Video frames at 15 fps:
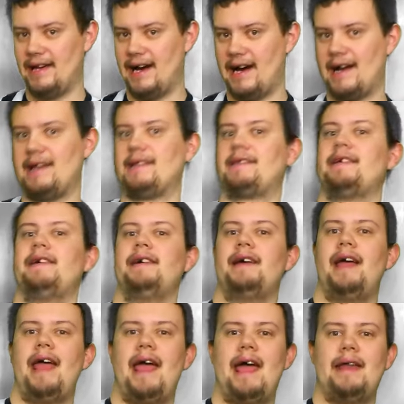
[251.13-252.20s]
guys
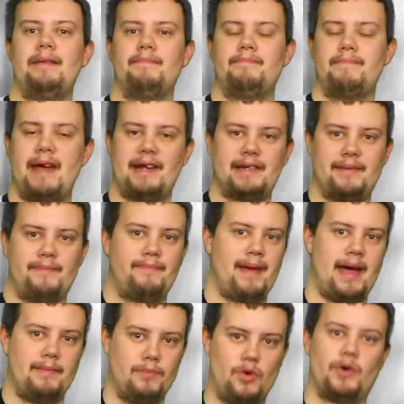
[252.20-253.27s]
and makes them
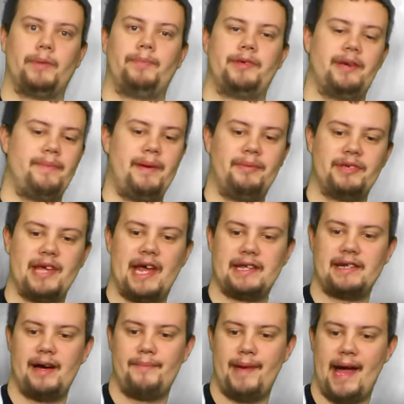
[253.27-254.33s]
pay more. Some people say
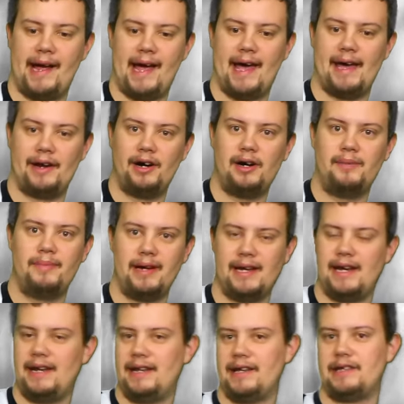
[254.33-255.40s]
that's not a bad guy at all,
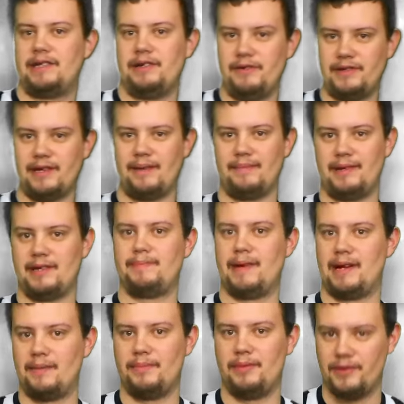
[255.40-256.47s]
but he does do some
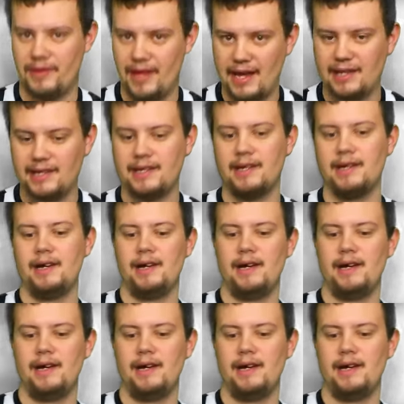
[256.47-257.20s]
despicable things.